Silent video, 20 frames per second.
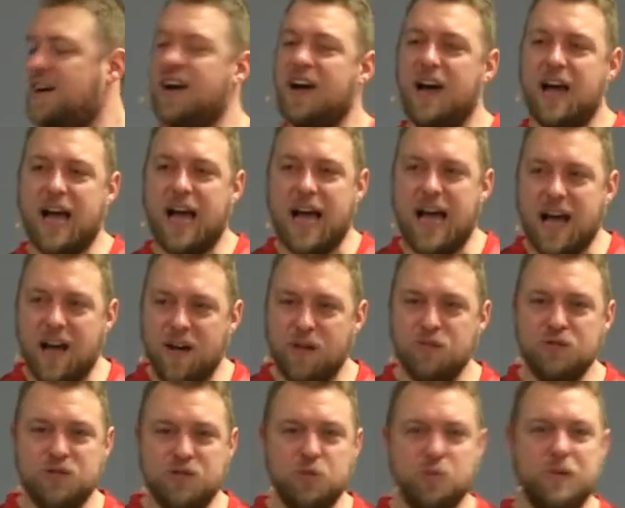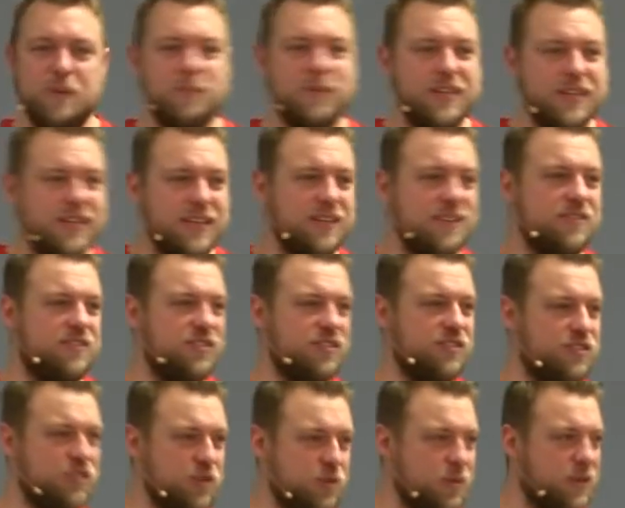how do we begin to
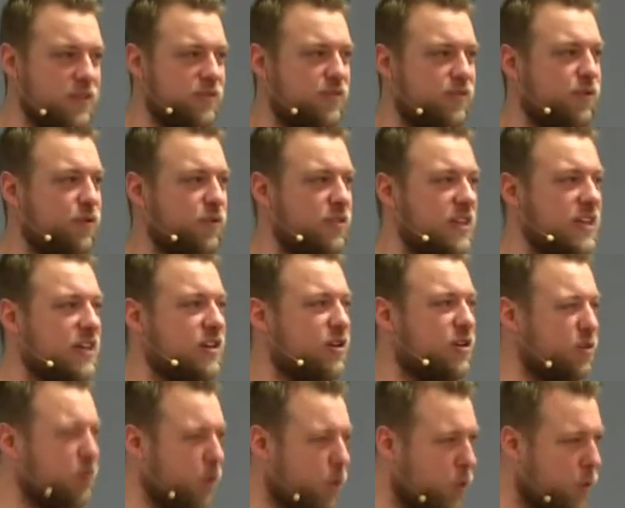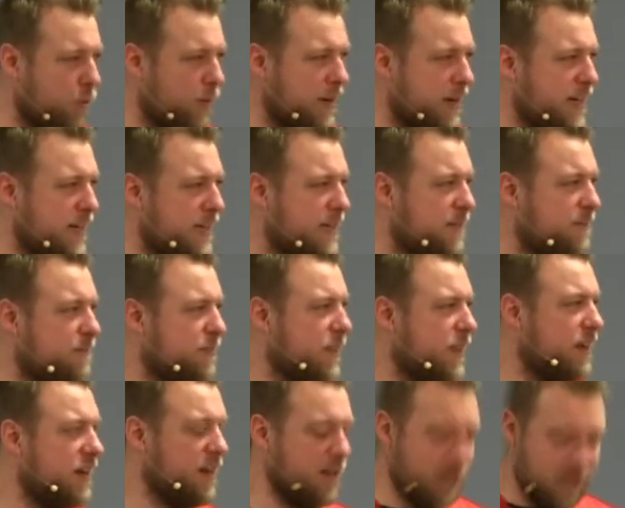do it for the glory
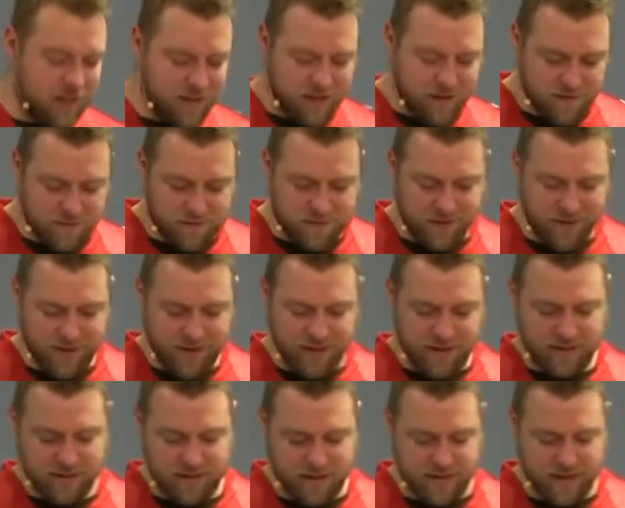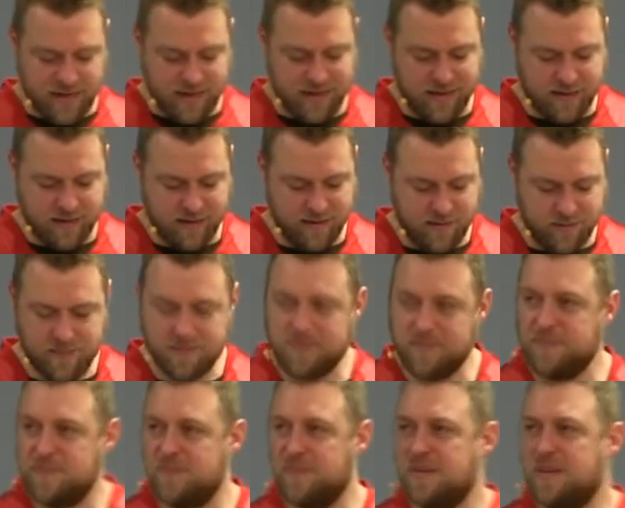of God?
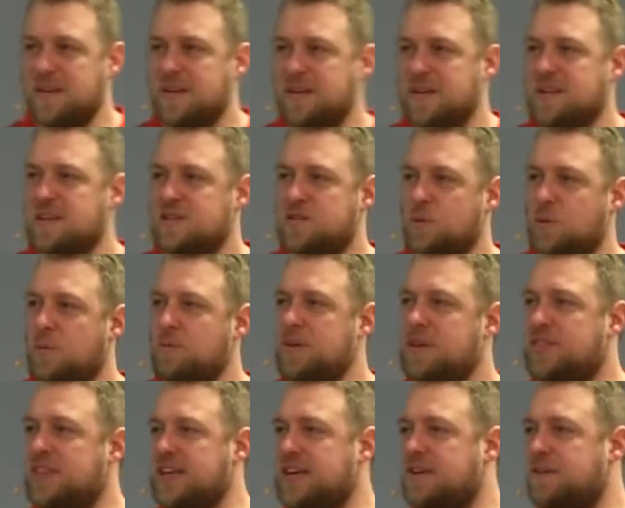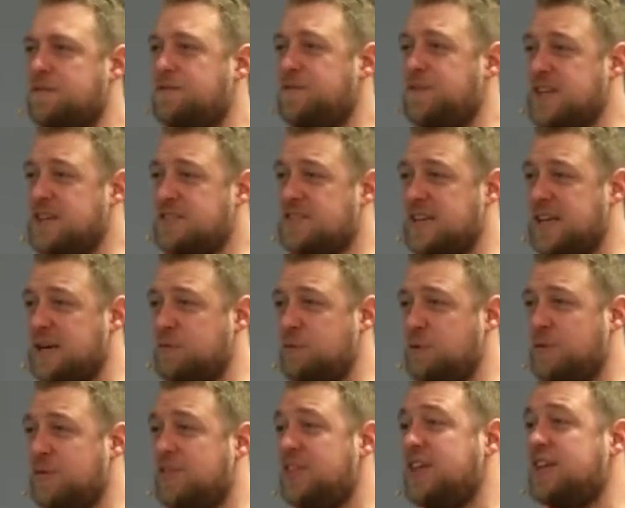So when we think of feasting,
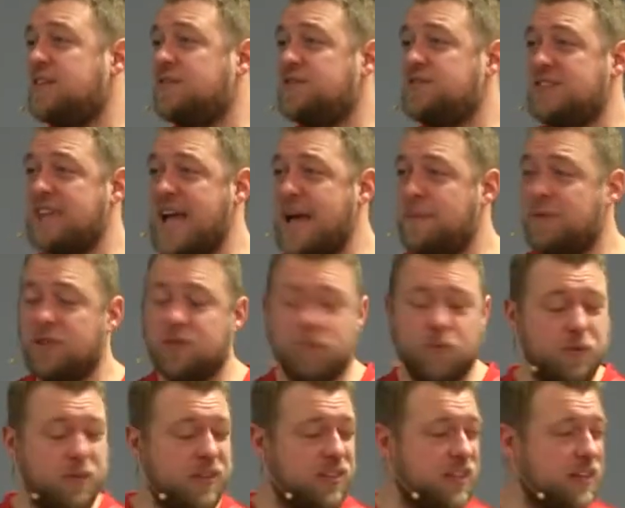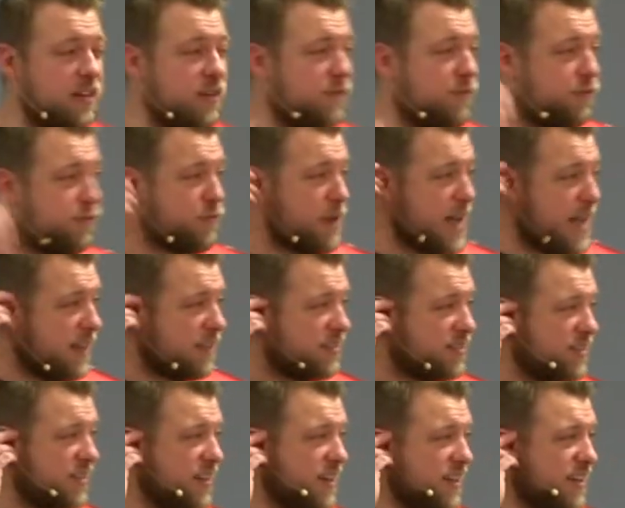when we think of Sabbath, when we think of
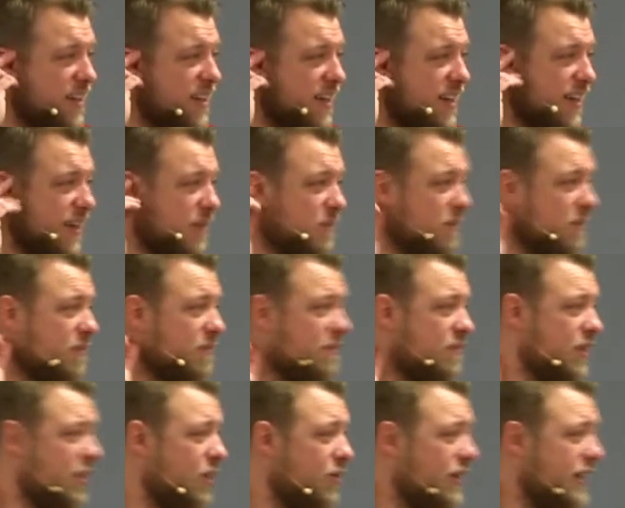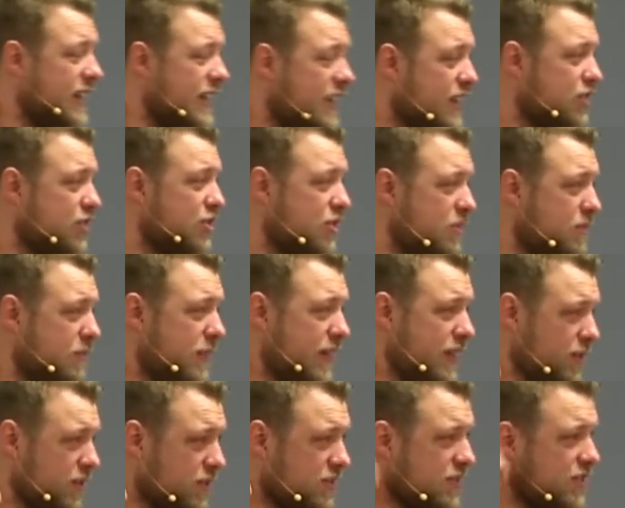rest, eating good
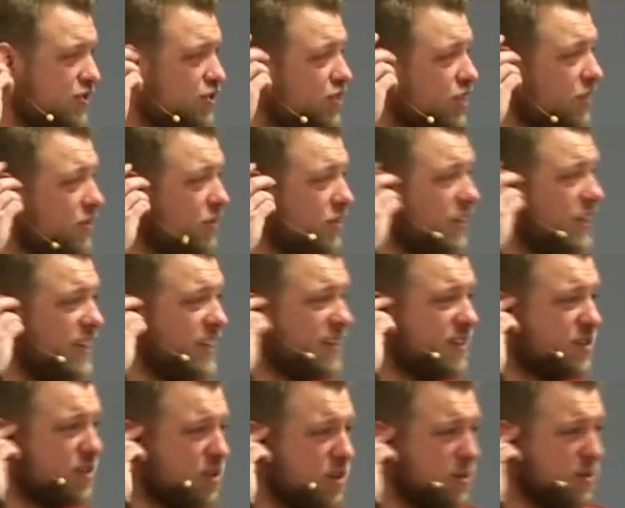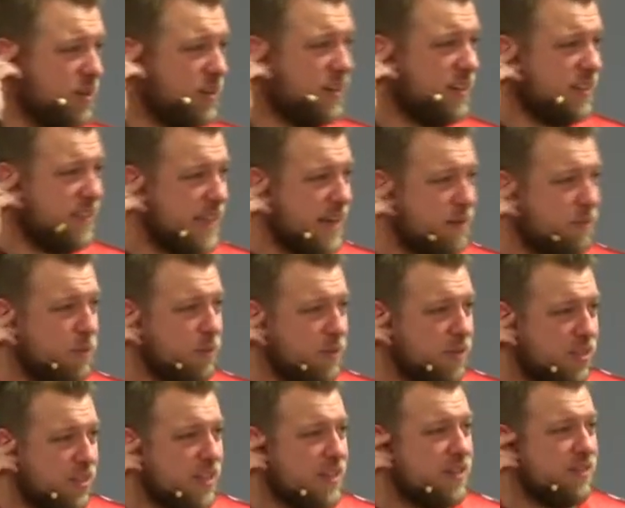meals is generally included in that. When we
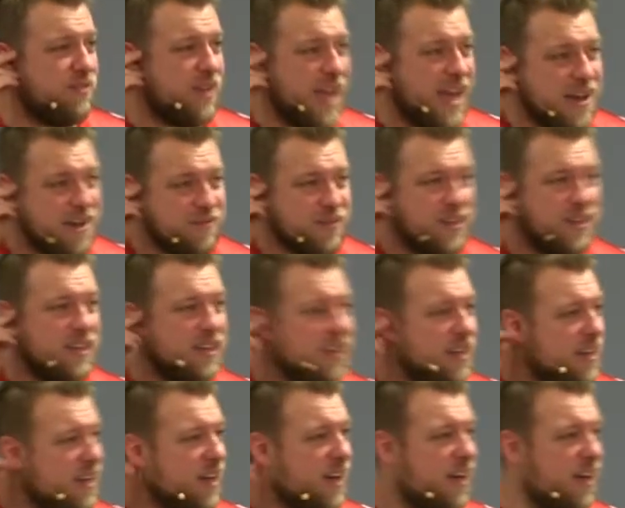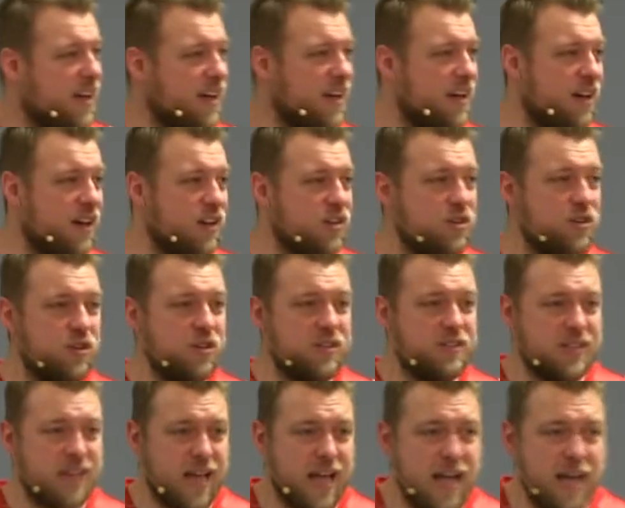think of having a good
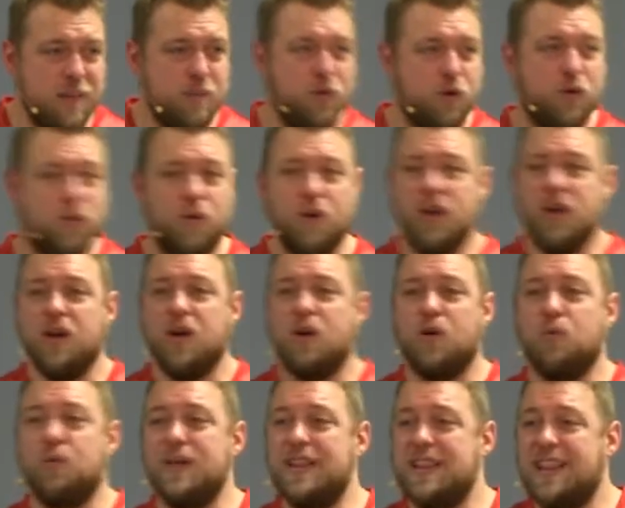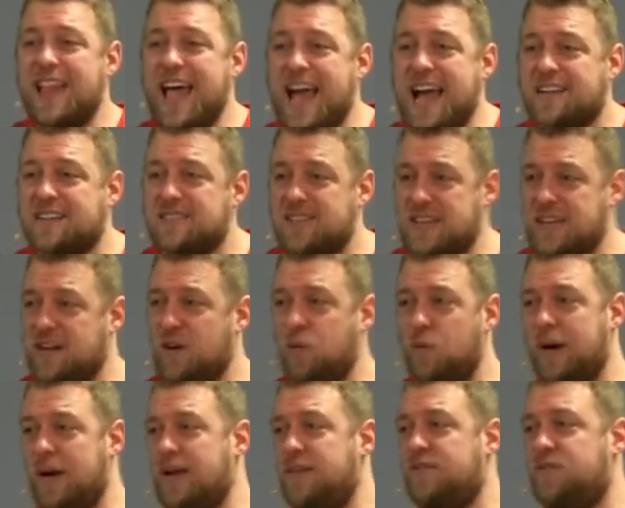time or relaxing
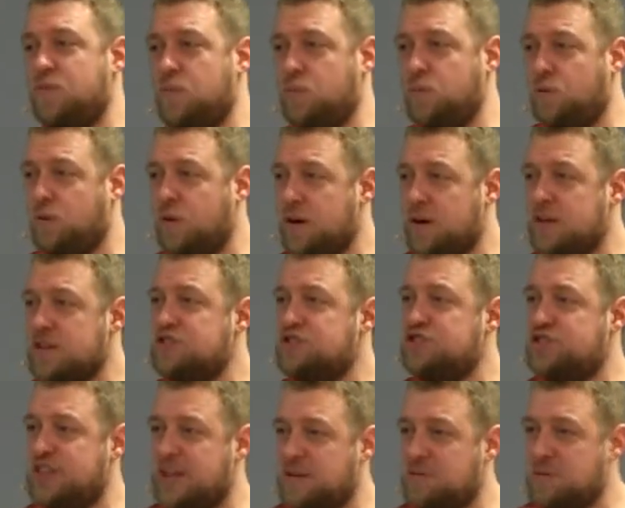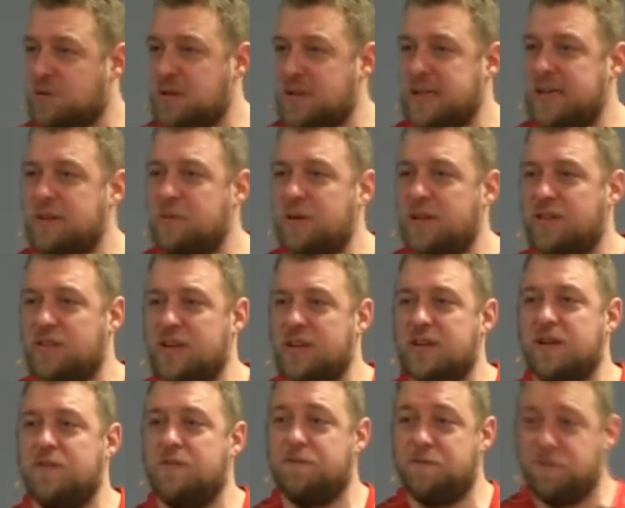away from work, generally we think
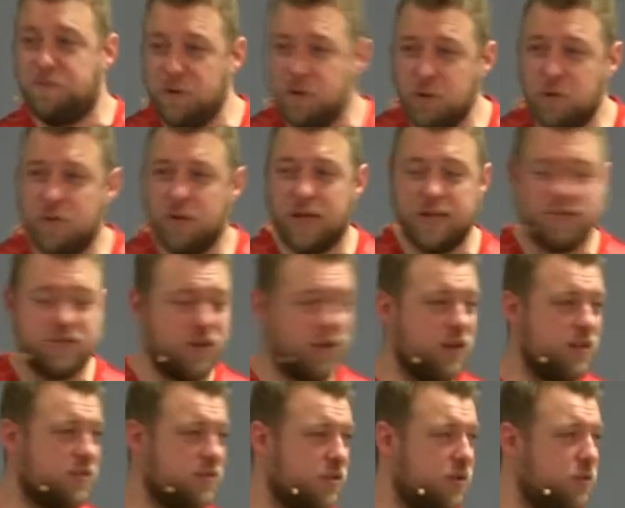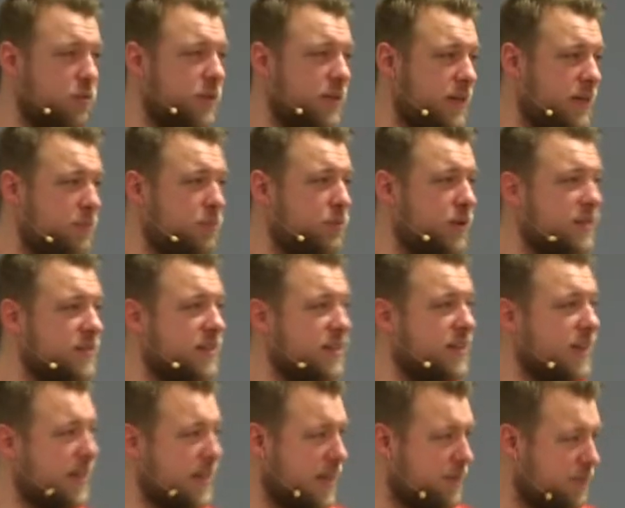of food as also being present.
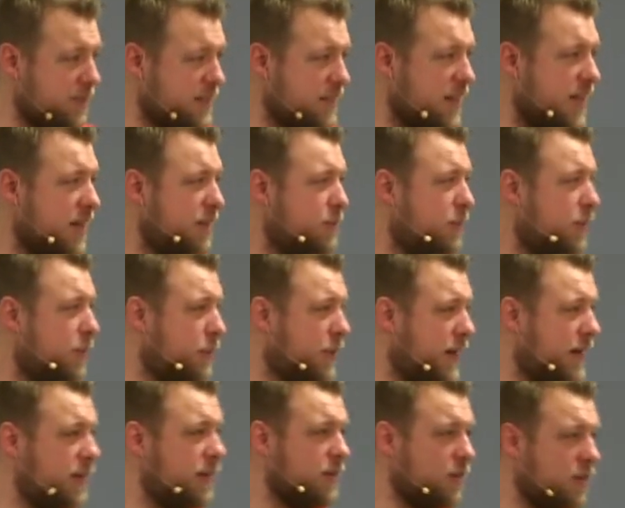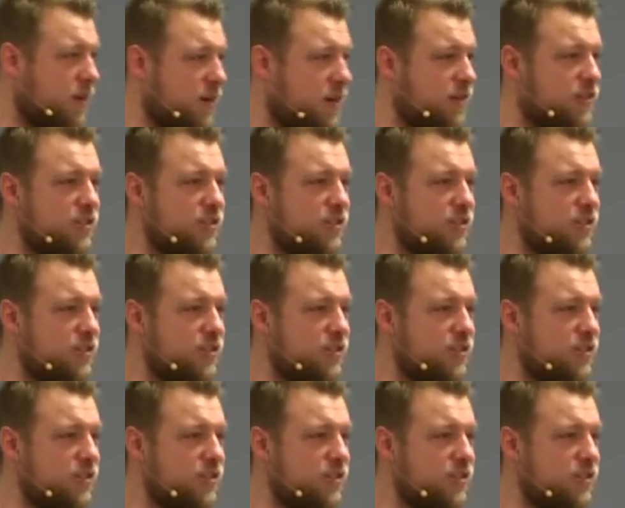Not every time, but by and large,